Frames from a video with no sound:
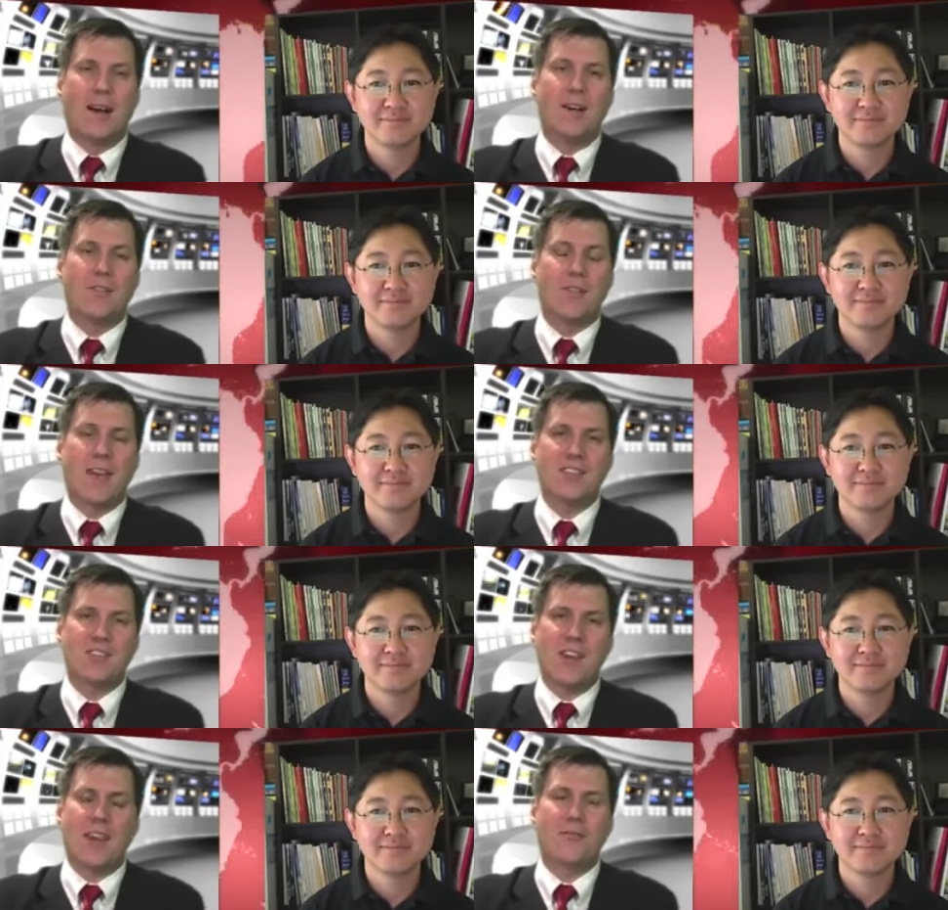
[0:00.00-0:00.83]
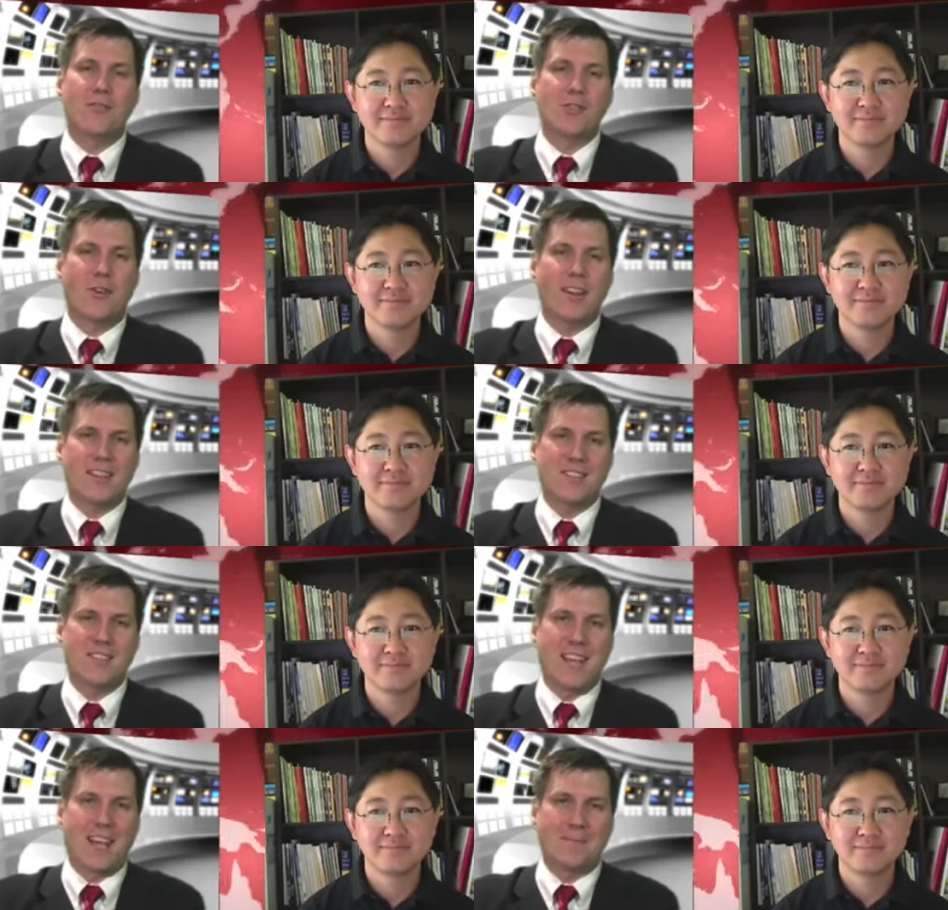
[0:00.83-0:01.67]
Speaker 1: Uh, thanks, Ang, for joining
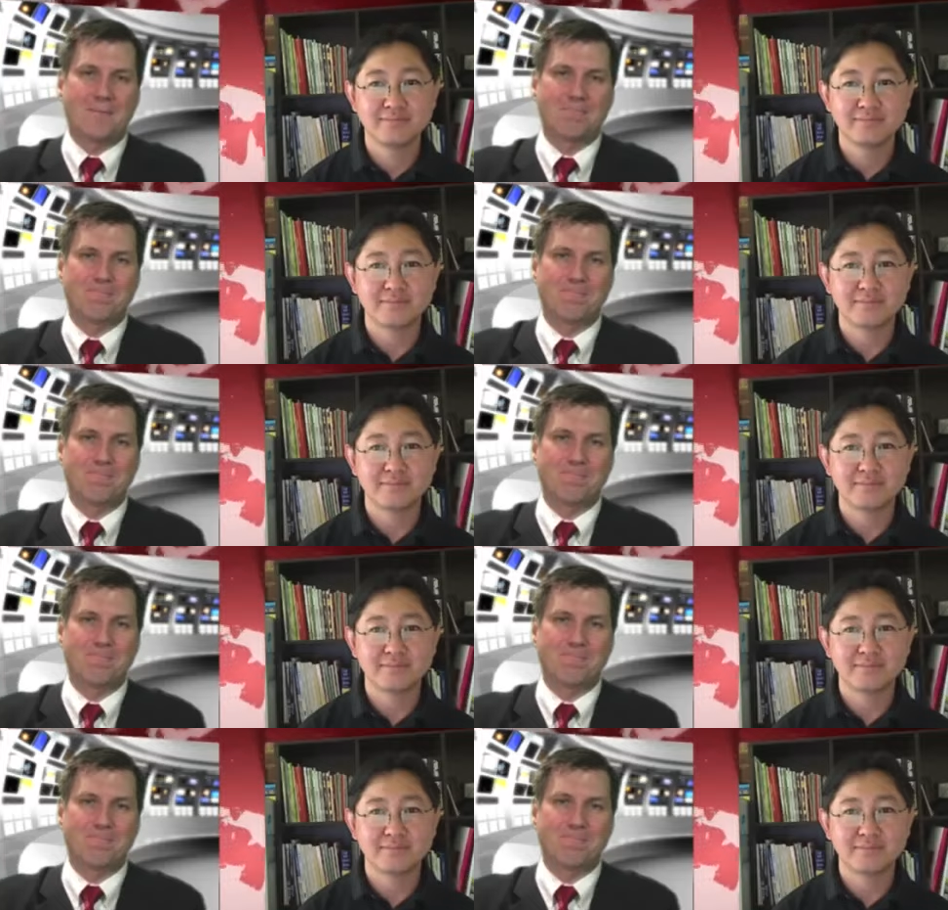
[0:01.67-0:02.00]
us today.